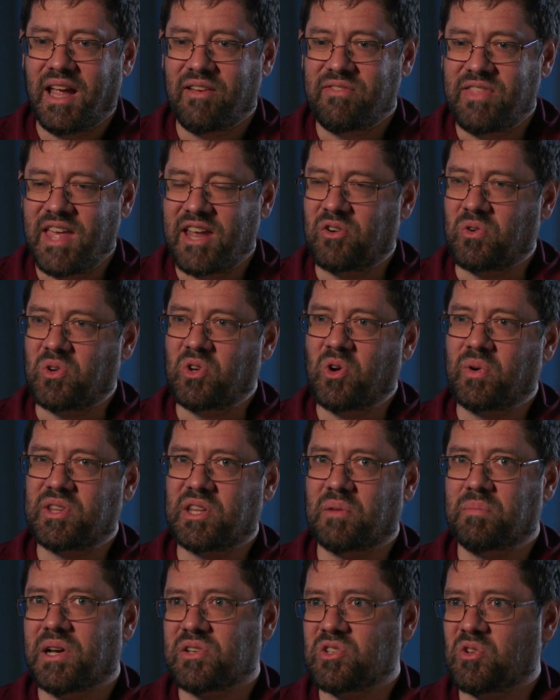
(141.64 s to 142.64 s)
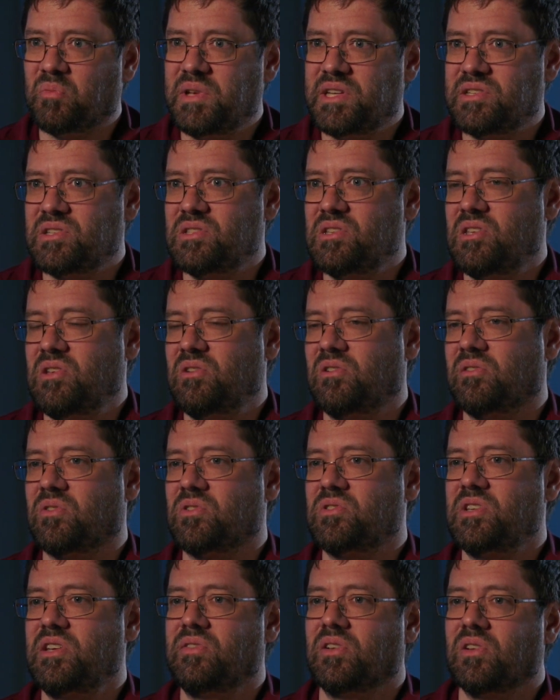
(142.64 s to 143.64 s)
if they don't know what the puzzle pieces of the
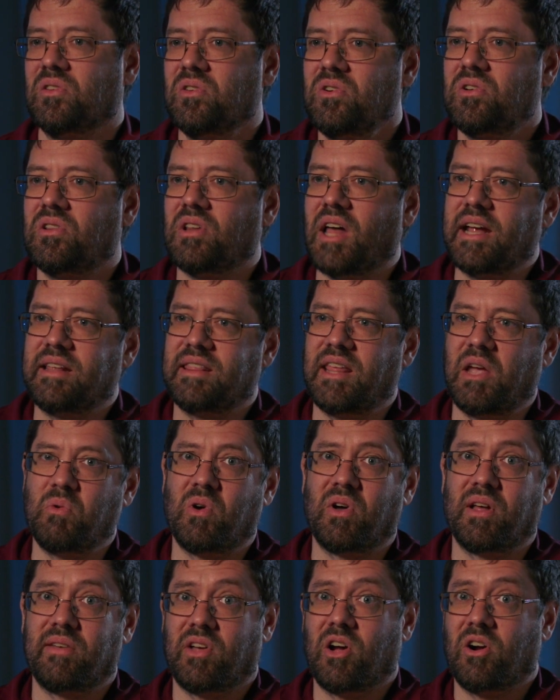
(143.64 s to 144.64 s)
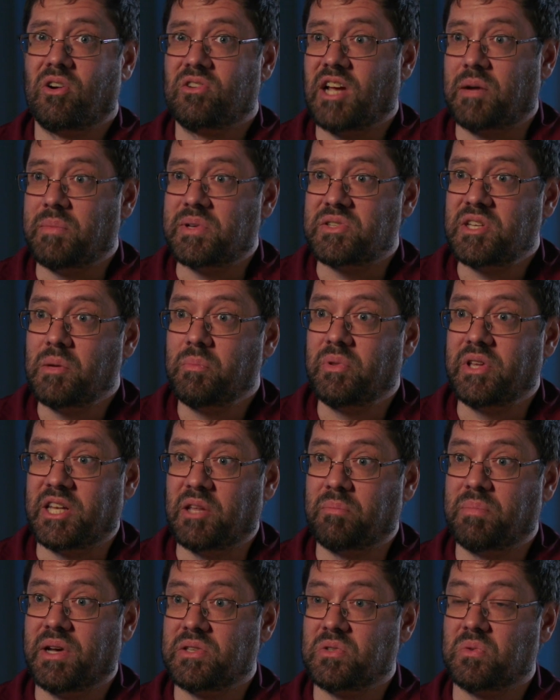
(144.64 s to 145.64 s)
universe even look like, they won't have a hard time assembling
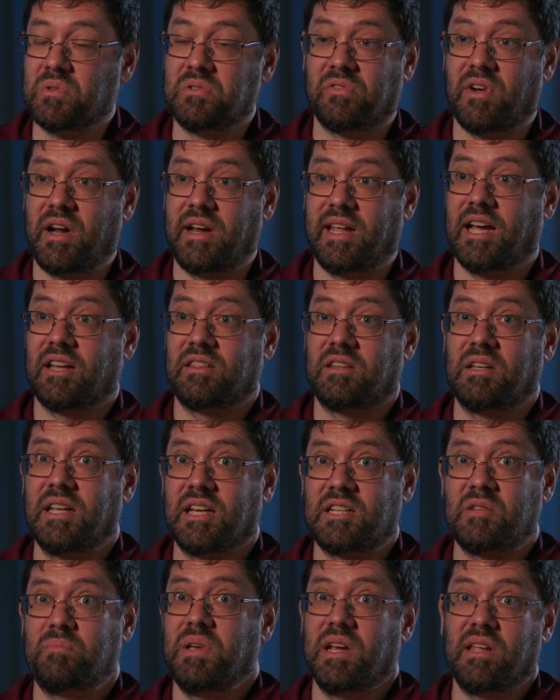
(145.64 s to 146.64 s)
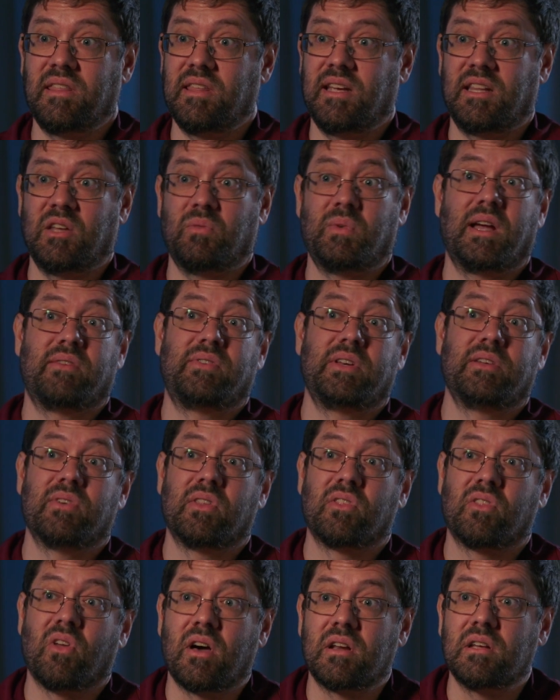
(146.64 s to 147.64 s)
the puzzle and finding out the next big thing that we haven't
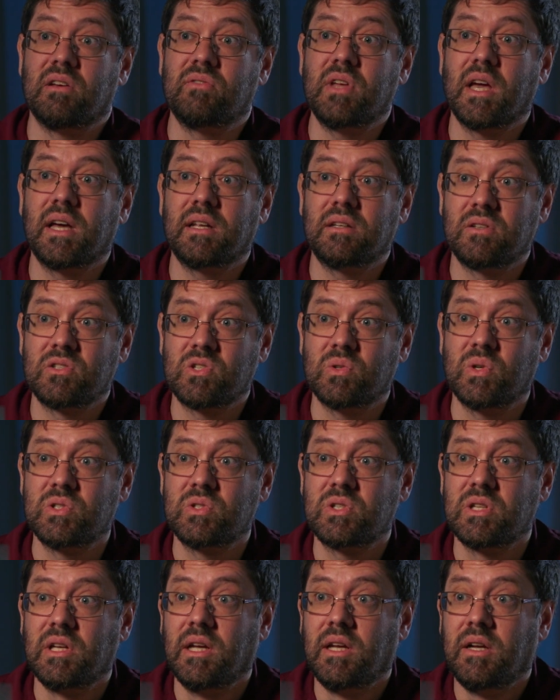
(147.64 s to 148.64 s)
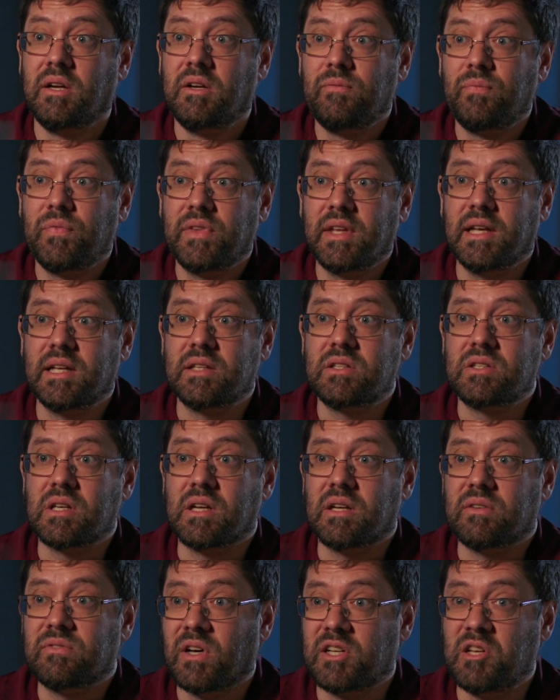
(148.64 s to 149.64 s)
even thought of yet. So it's it's
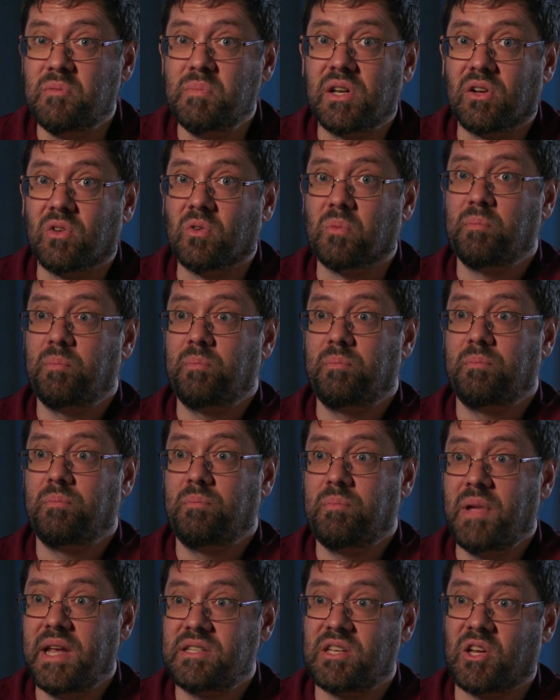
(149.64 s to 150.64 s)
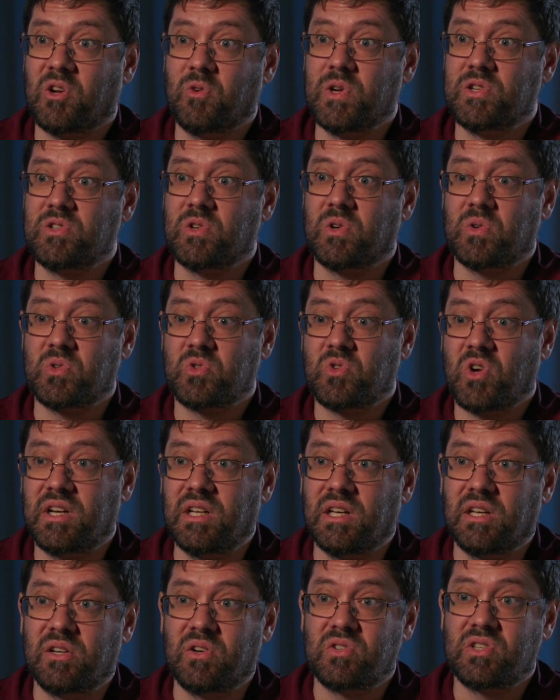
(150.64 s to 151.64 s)
uh, fundamental, basic research
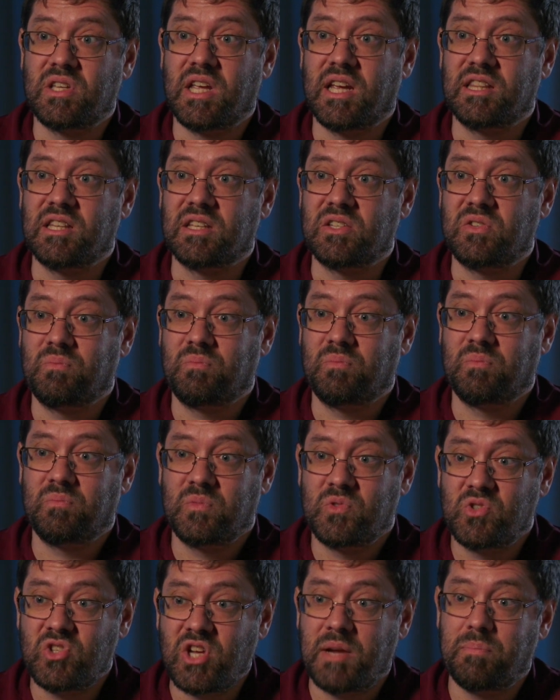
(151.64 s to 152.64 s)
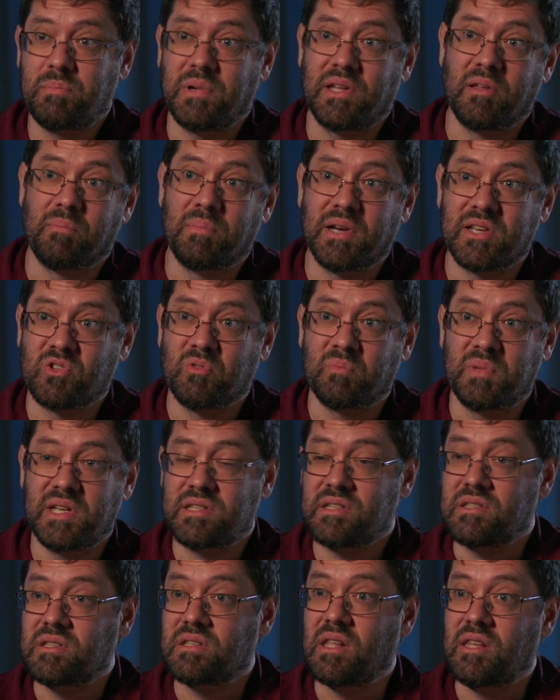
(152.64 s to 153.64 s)
trying to understand the shape of the puzzle
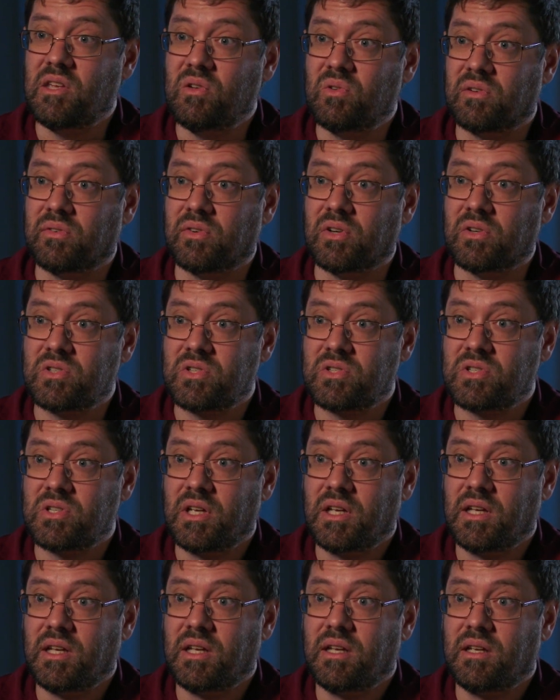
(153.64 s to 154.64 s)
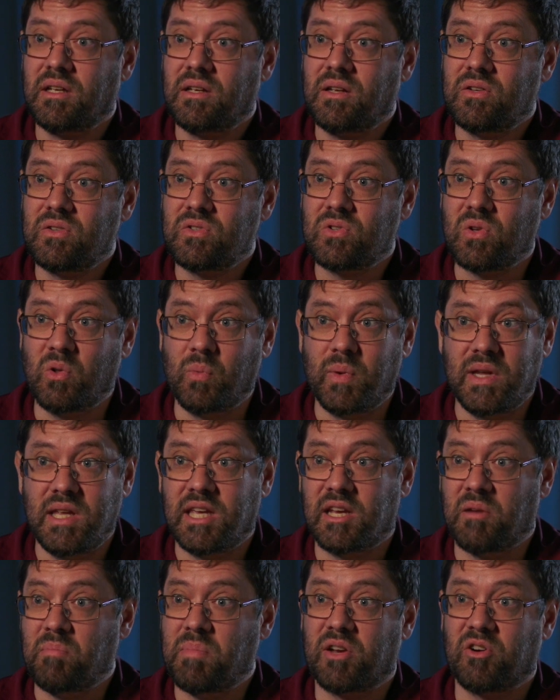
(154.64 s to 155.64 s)
pieces of the universe, so that we
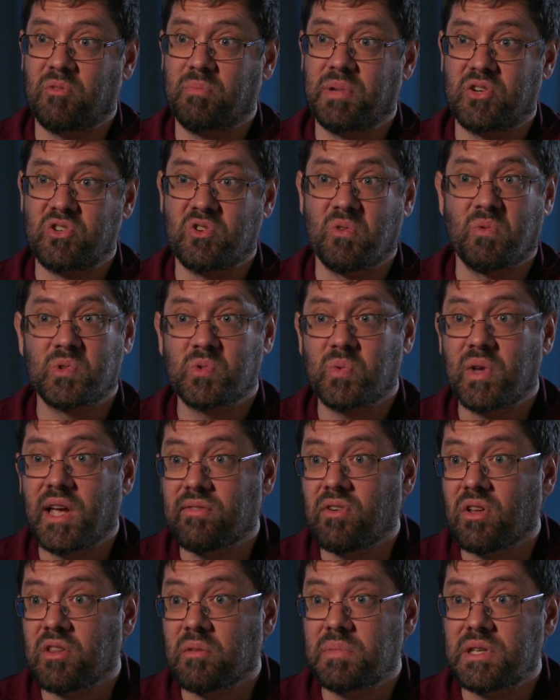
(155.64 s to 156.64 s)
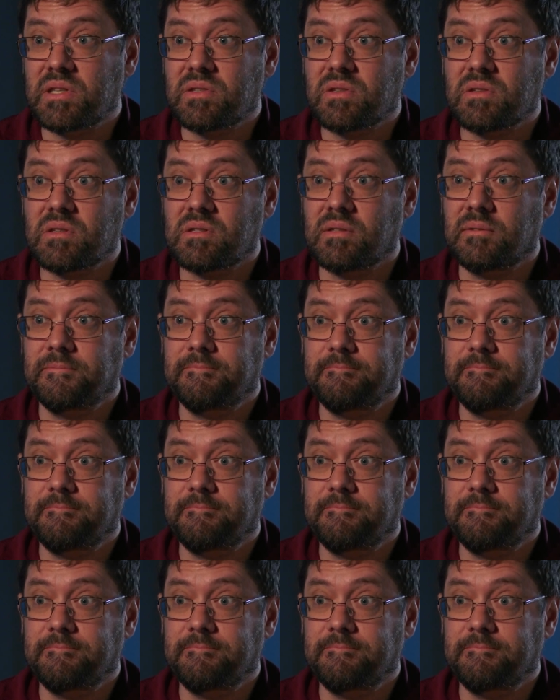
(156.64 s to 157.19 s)
can get a better picture once we have all the pieces.